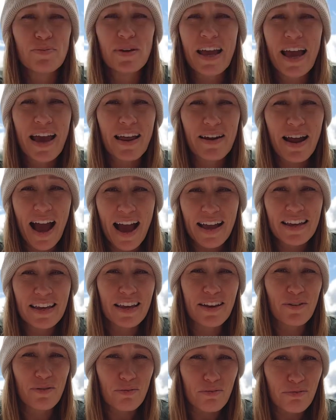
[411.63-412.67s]
we had
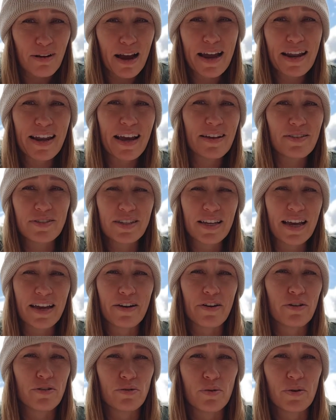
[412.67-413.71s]
hiking right outside
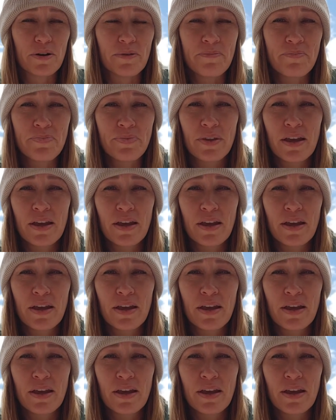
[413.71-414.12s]
our door.